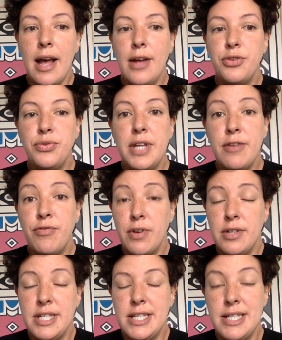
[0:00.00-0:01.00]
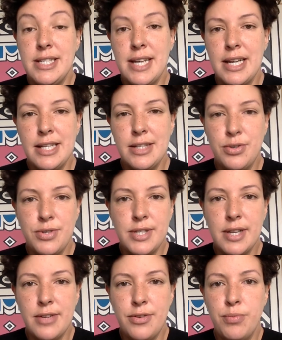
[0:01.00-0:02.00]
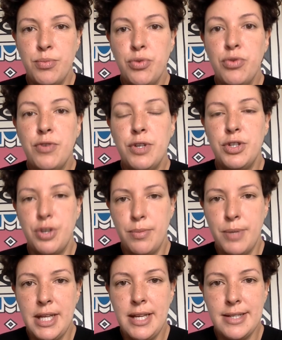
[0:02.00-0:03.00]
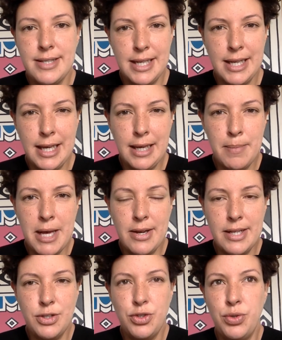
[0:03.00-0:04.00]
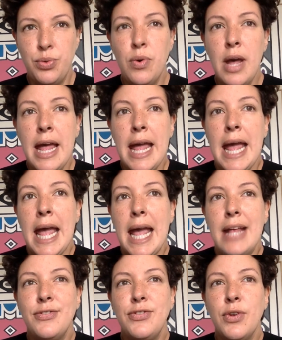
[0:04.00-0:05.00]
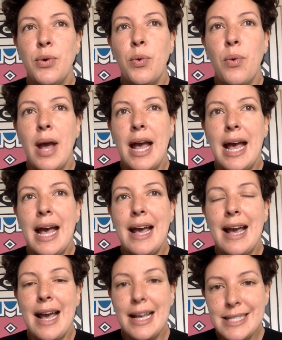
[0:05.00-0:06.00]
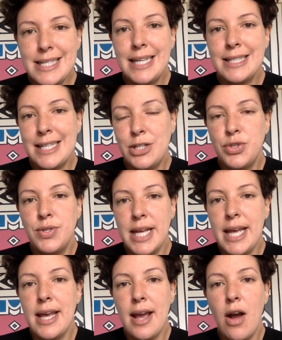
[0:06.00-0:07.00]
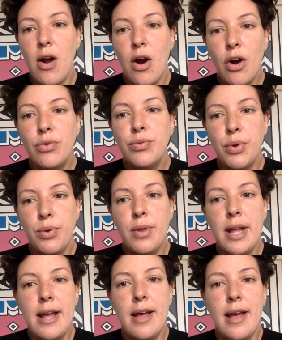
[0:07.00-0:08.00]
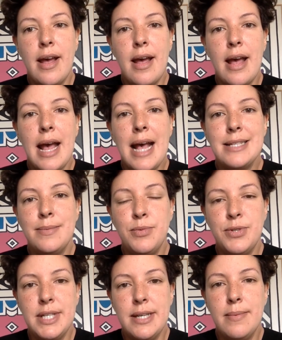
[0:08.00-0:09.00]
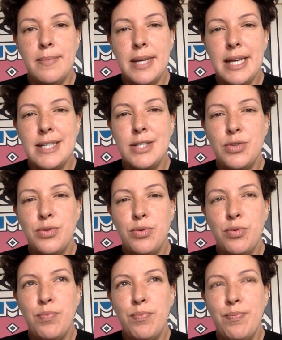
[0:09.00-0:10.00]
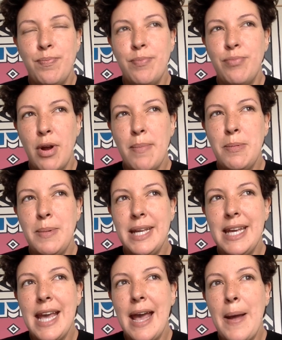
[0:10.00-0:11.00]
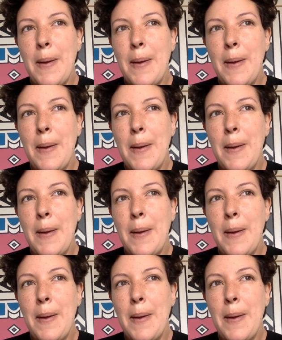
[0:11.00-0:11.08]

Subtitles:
Today, France has decided to start the move, and Germany is thinking about it too. And so I think that today our role as a museum is to probably